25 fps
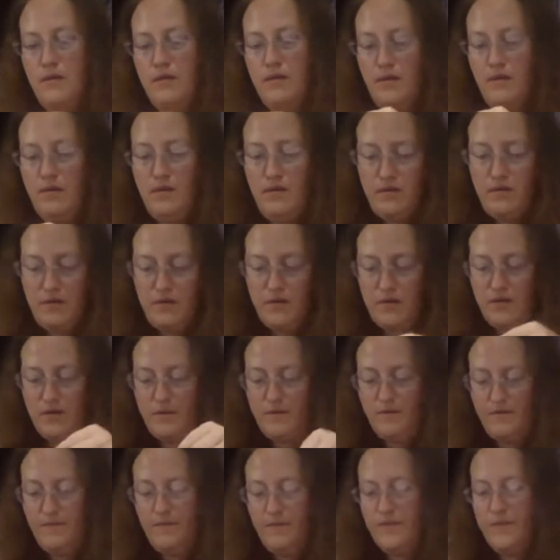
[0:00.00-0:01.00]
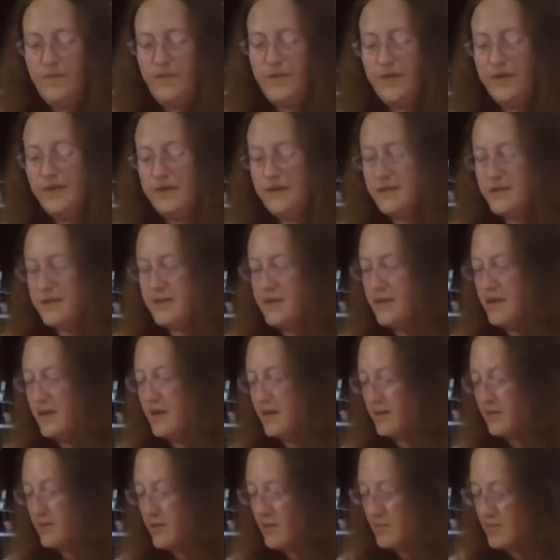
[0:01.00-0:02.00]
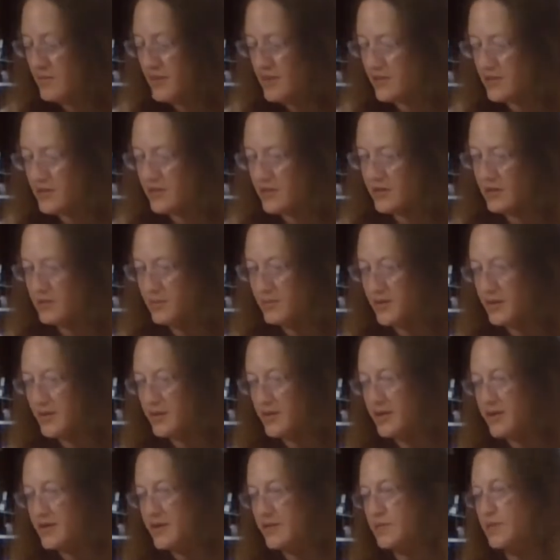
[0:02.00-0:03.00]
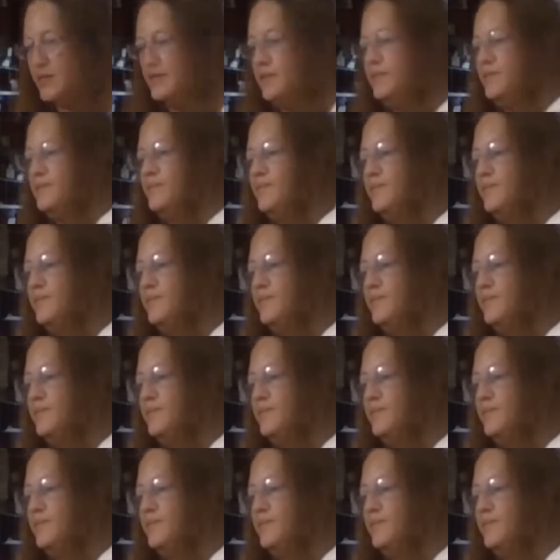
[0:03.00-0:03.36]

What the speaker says: Alright, let's see how we measure up on this one.